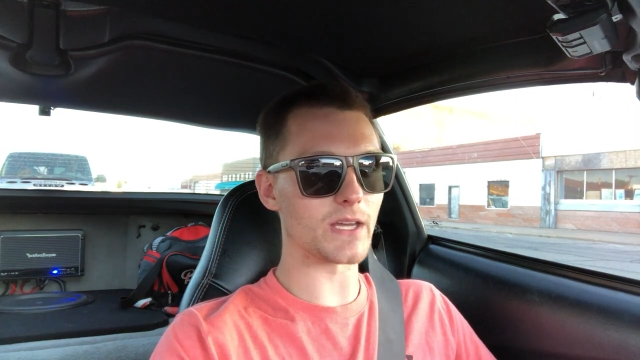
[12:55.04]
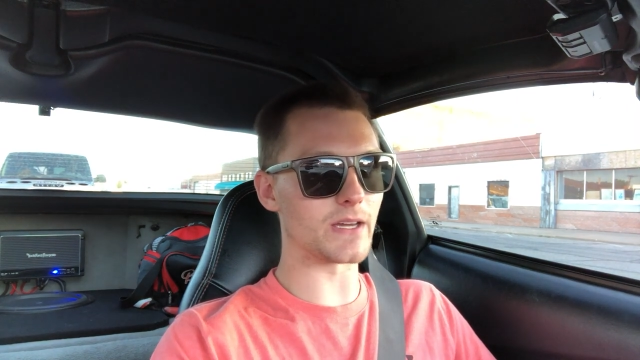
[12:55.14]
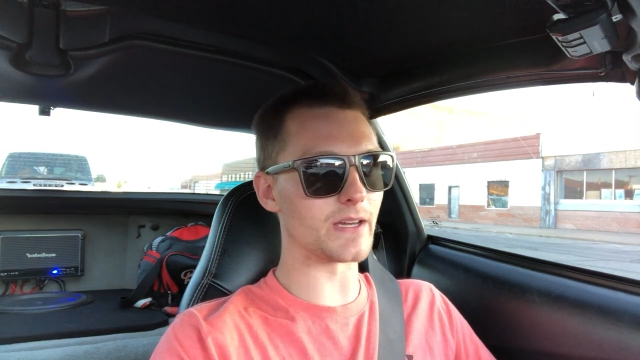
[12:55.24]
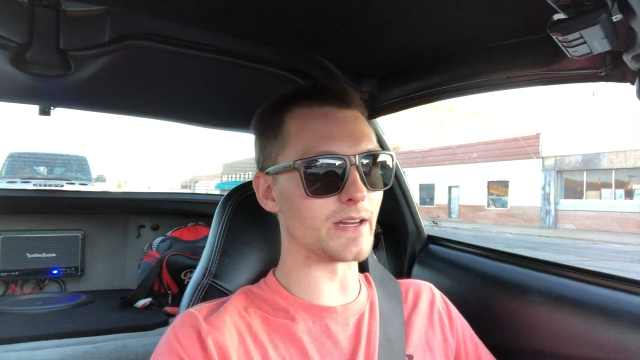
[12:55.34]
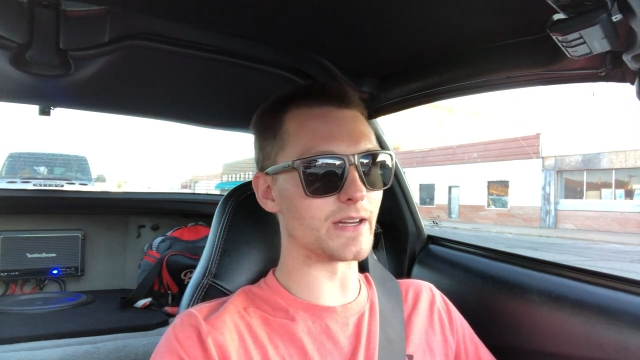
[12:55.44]

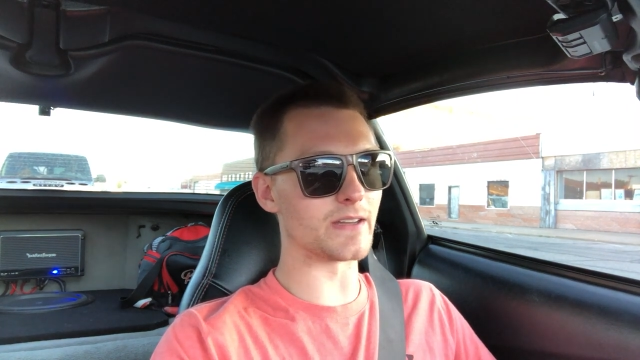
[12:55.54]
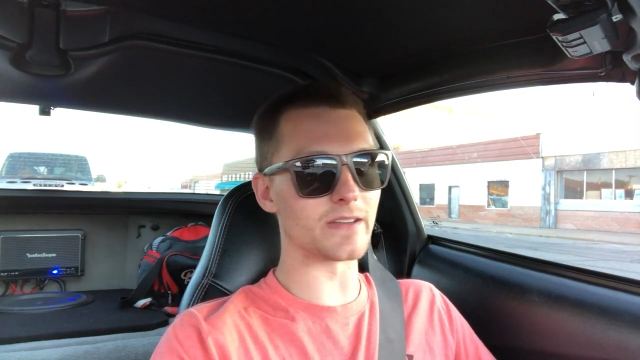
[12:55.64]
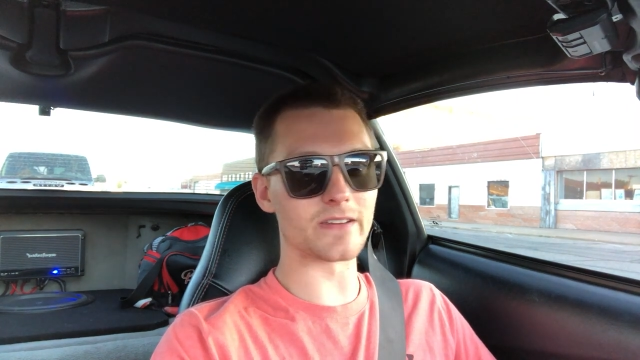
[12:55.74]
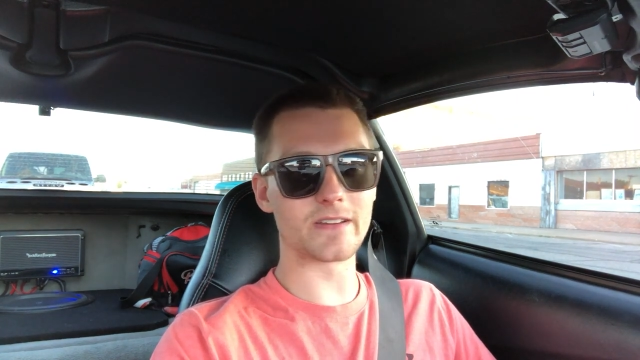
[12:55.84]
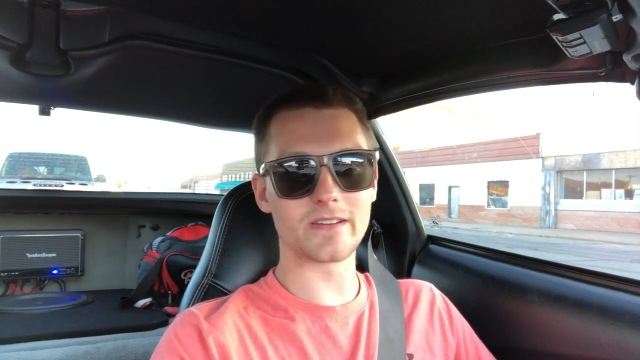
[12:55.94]

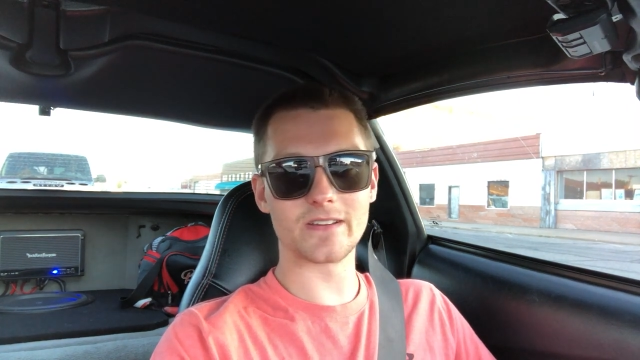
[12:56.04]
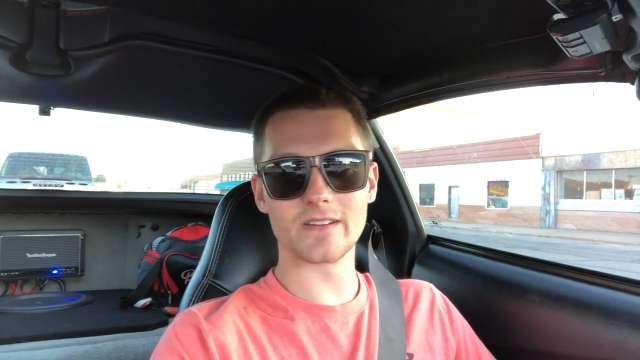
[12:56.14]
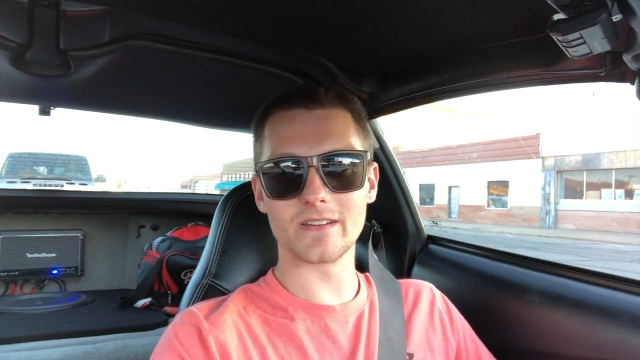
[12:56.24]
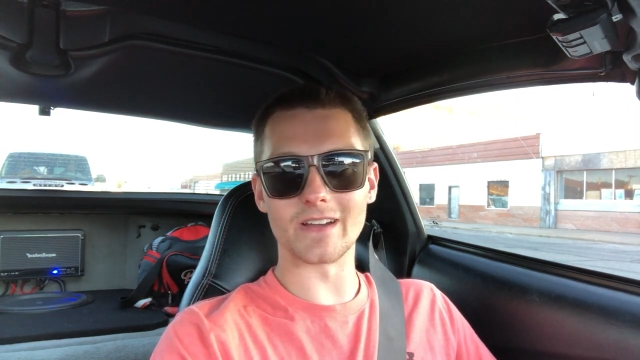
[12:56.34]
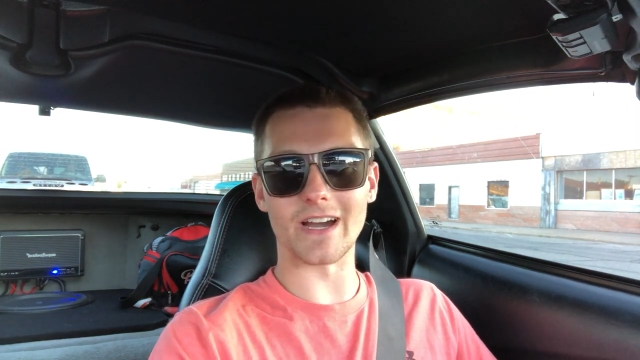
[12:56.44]
and
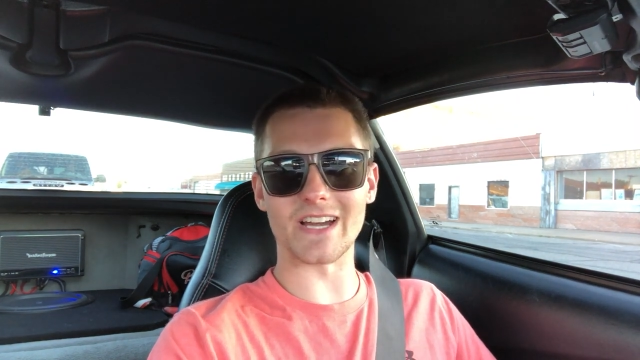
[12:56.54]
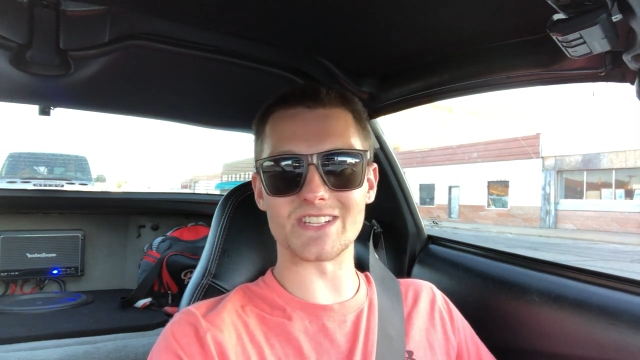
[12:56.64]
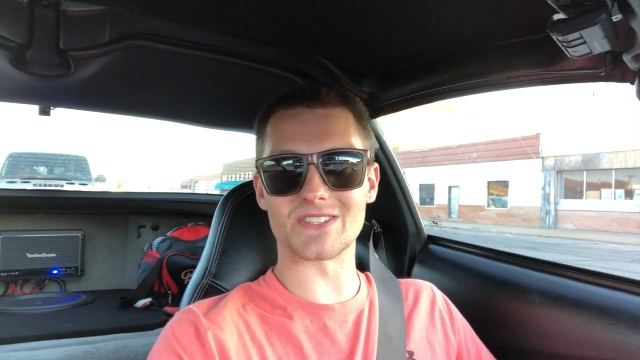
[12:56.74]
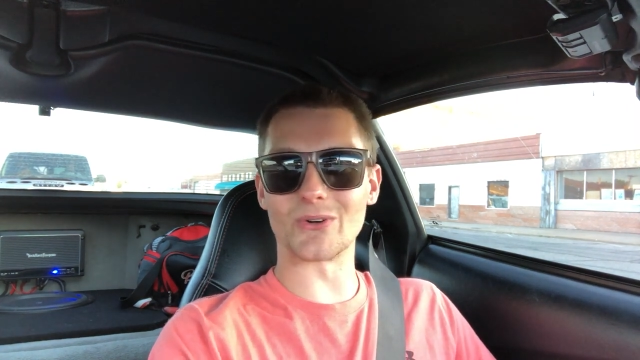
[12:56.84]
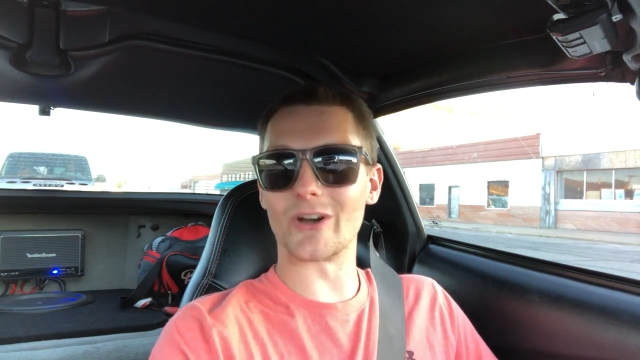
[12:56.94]
I
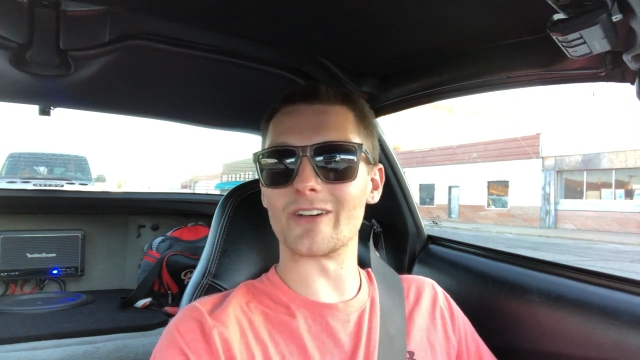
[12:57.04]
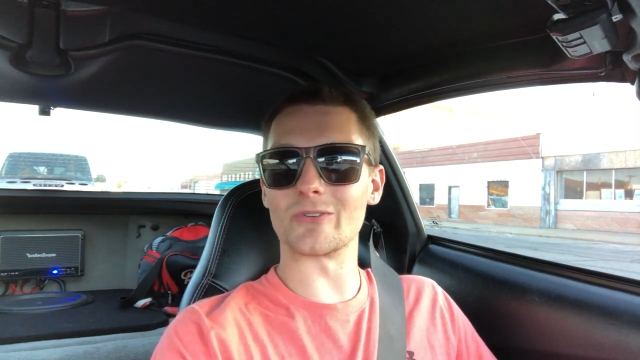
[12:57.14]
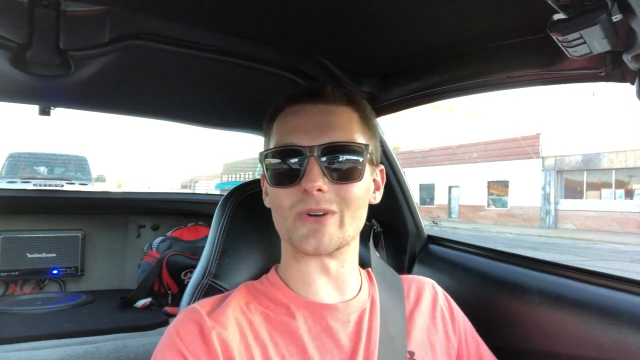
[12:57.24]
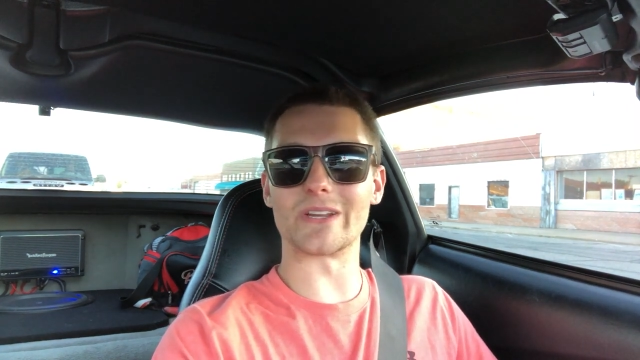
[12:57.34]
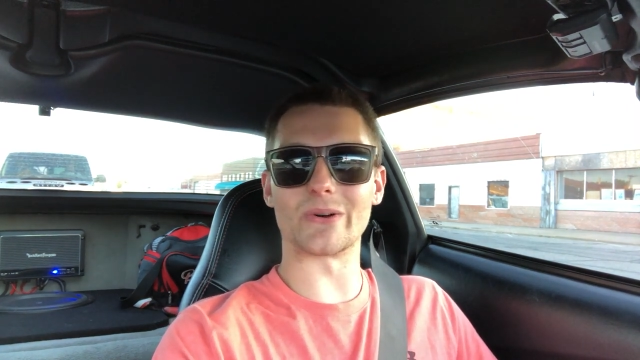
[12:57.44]
just don't
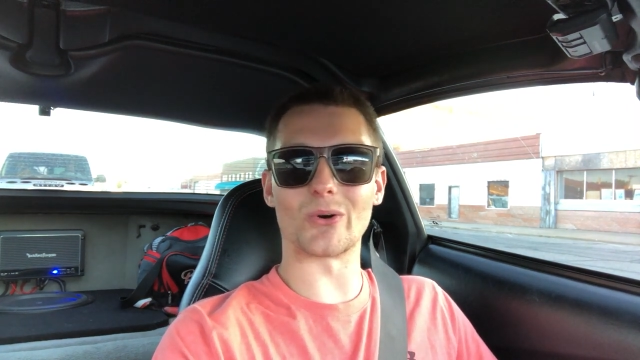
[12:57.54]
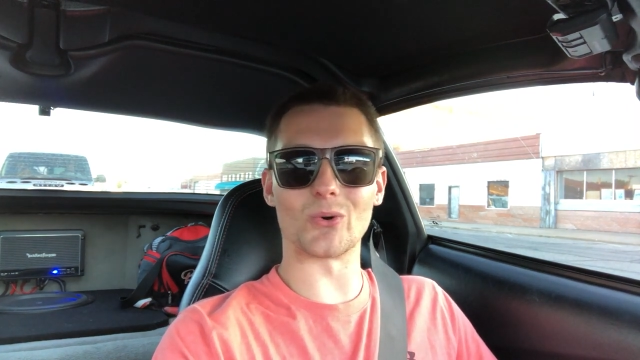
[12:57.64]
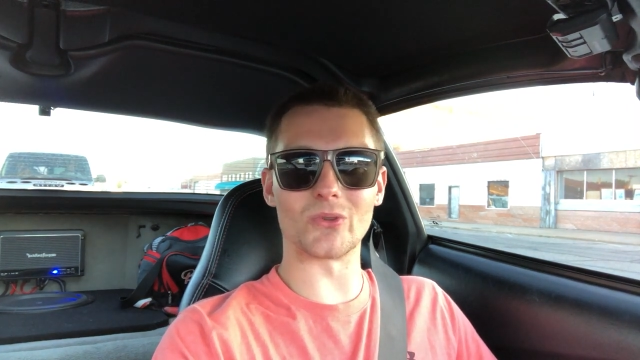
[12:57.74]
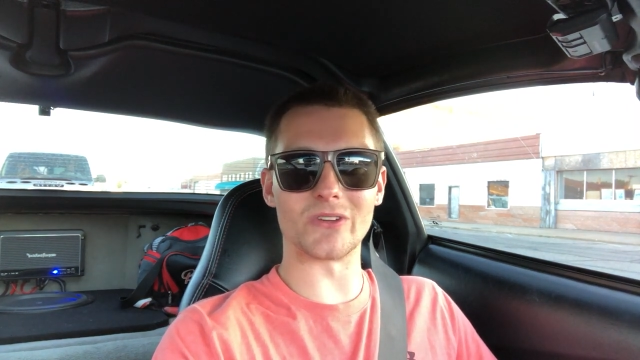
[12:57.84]
have a way to hold